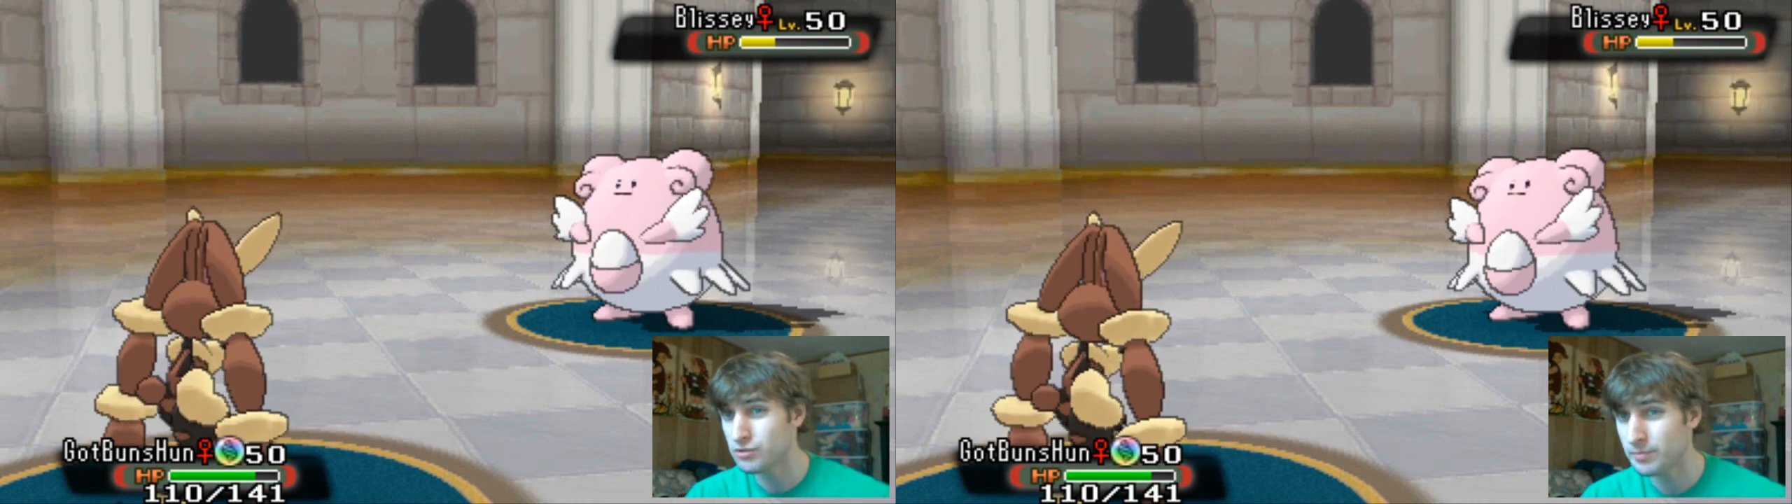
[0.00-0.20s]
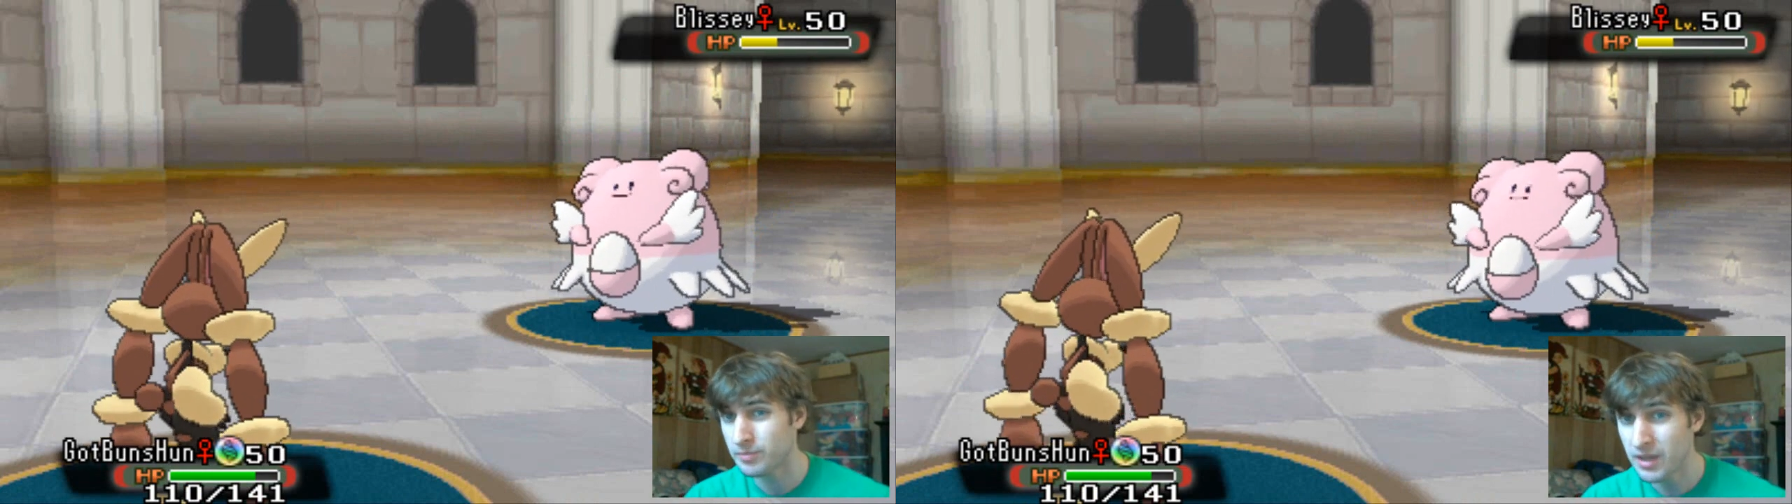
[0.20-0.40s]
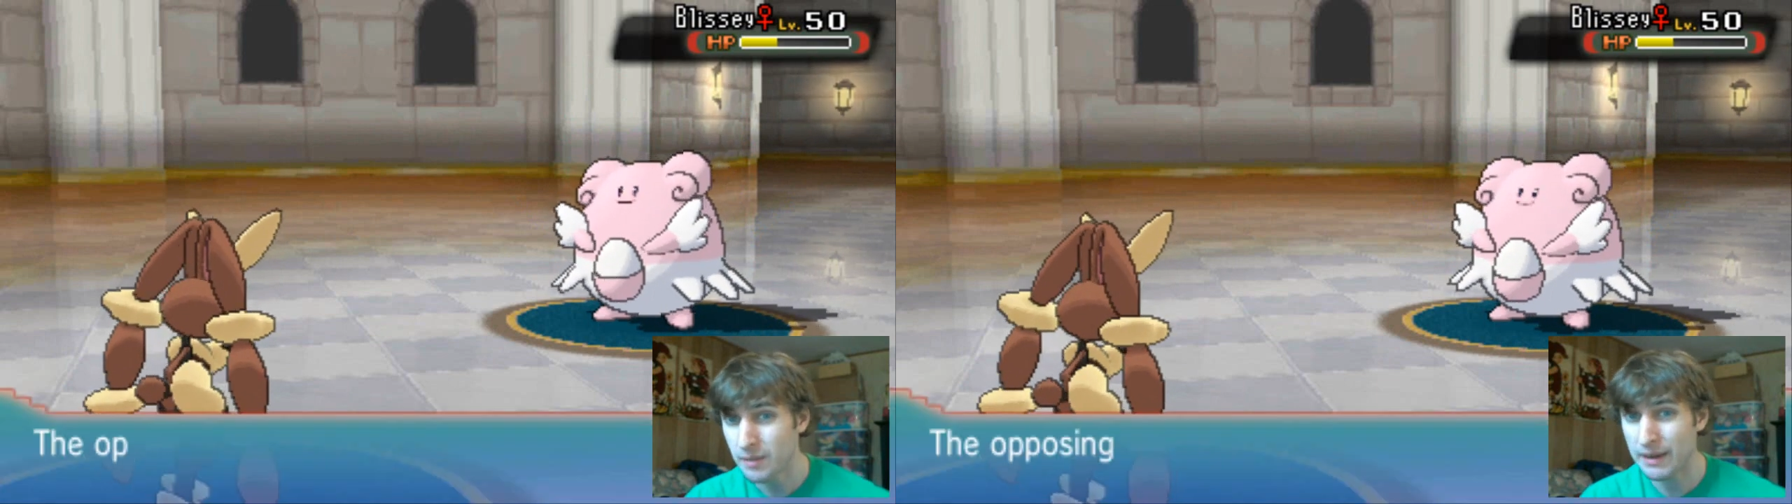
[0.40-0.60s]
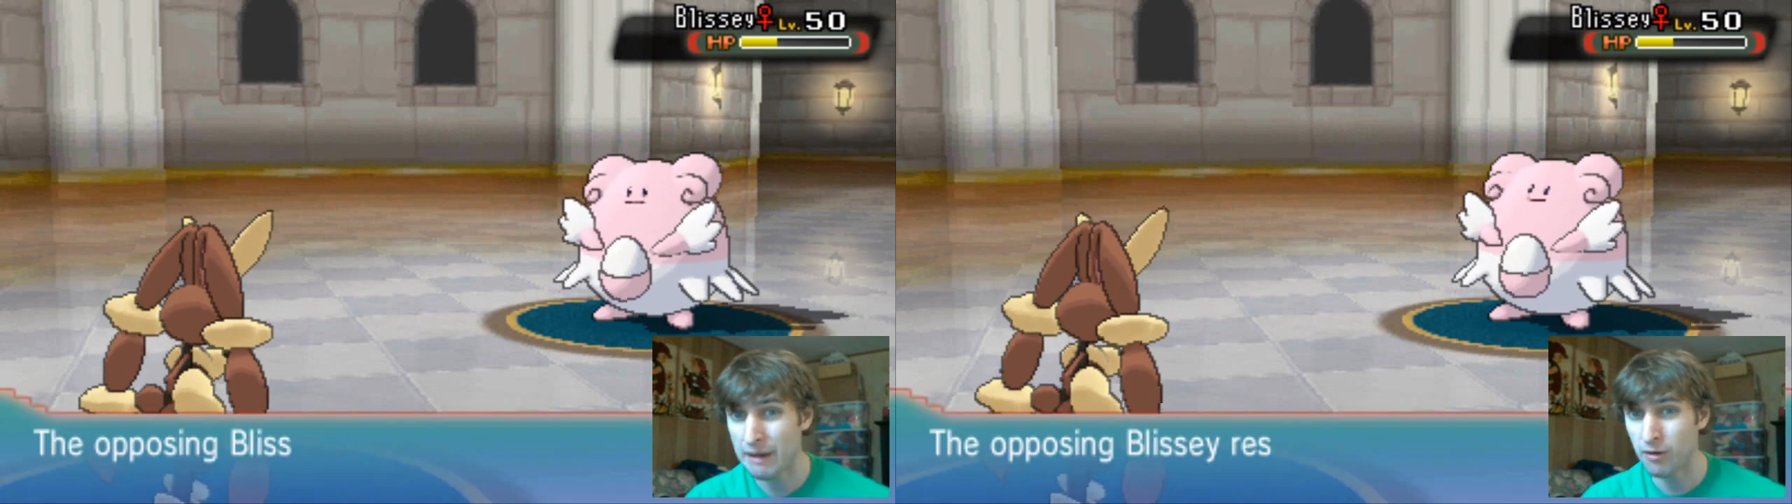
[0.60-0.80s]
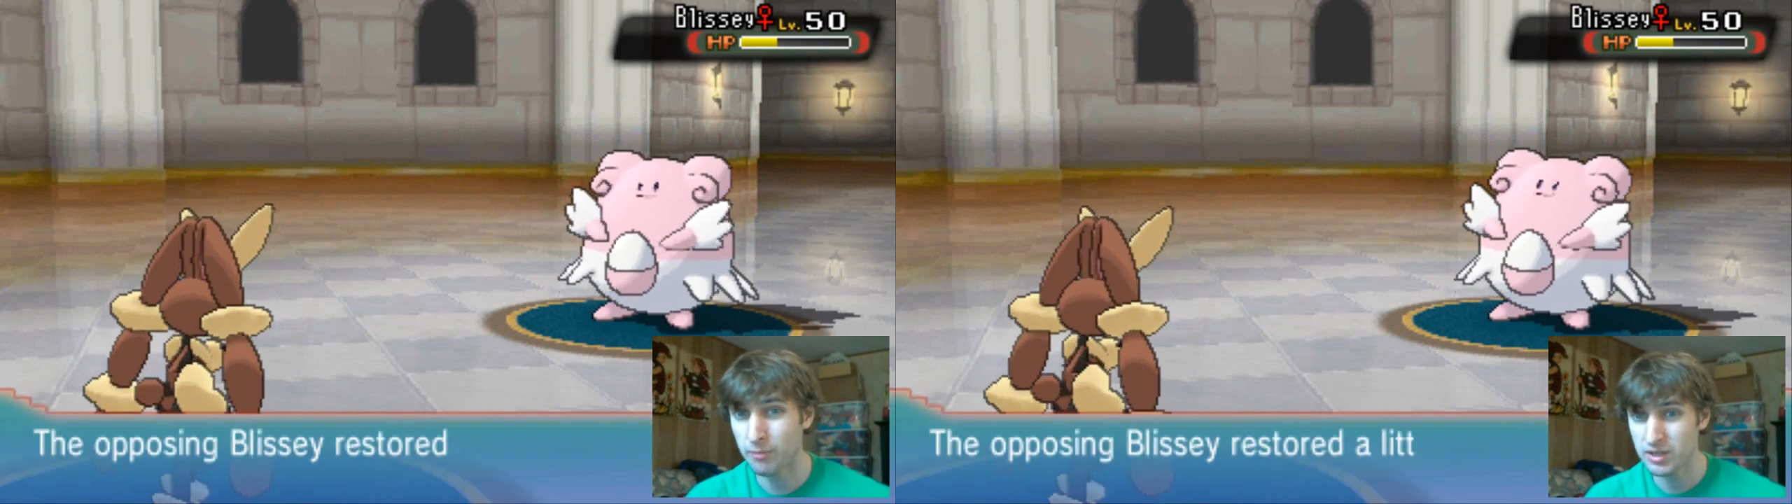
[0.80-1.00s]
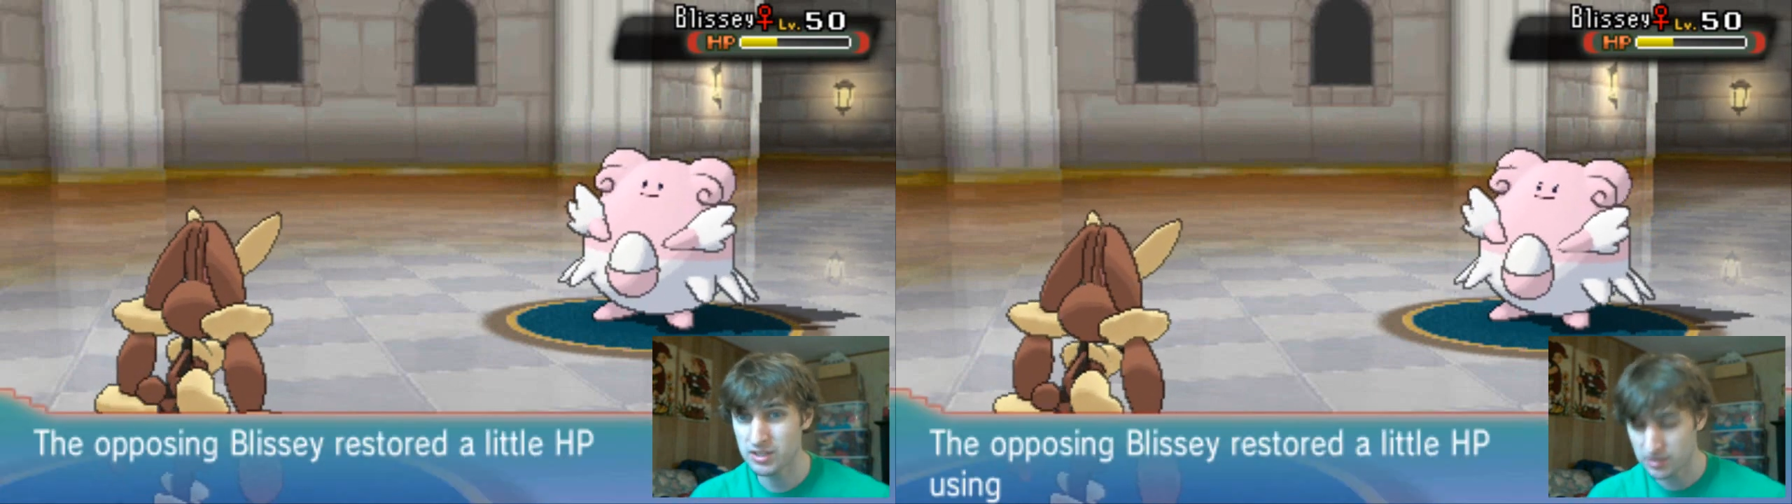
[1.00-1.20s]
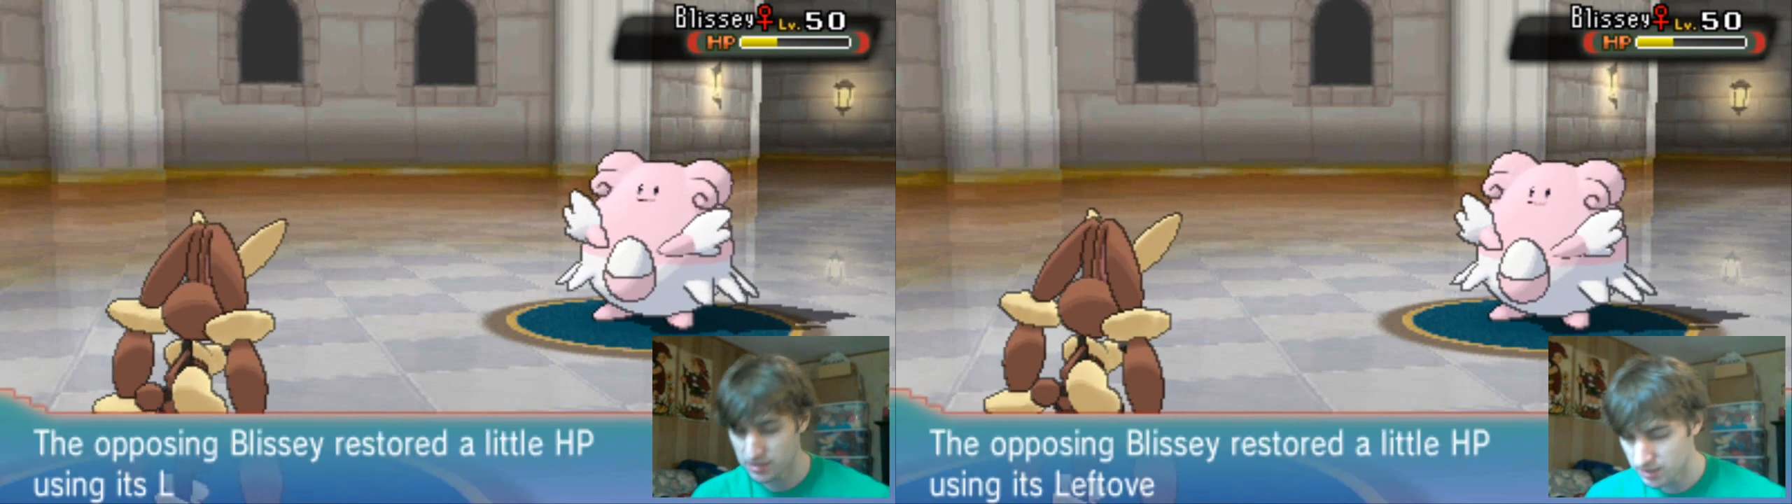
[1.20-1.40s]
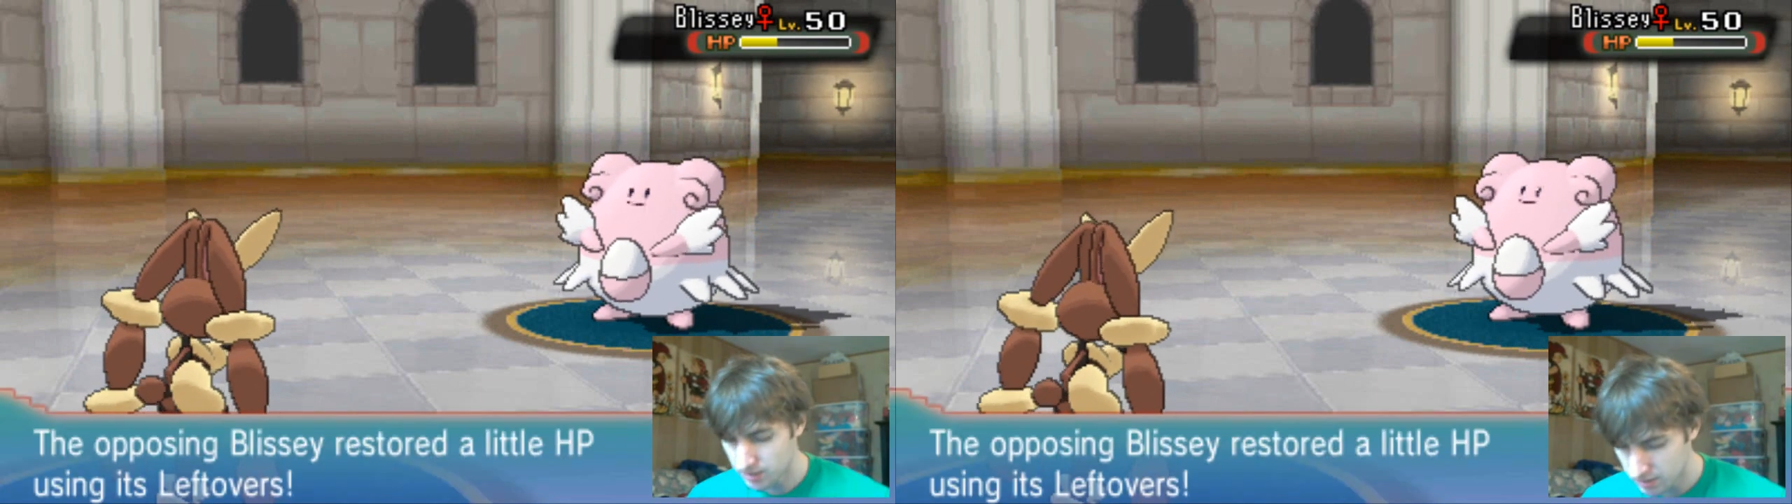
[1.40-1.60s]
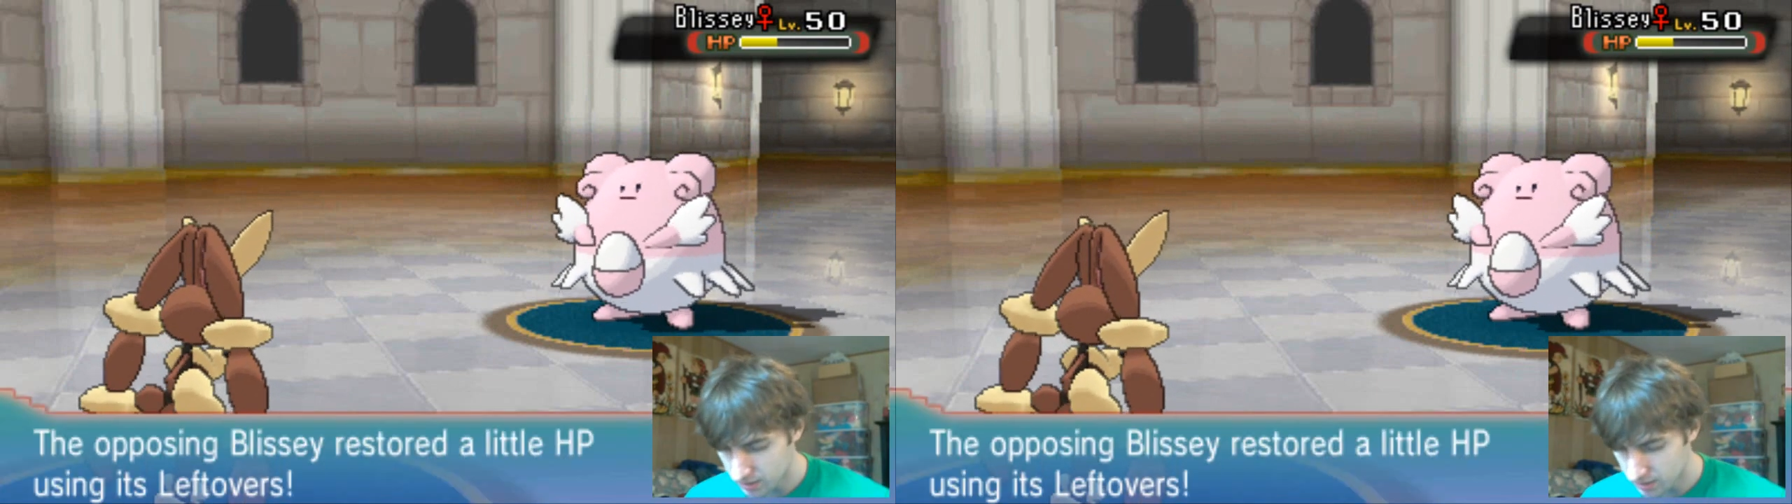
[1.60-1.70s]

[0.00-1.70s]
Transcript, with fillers: two Power Up Punches,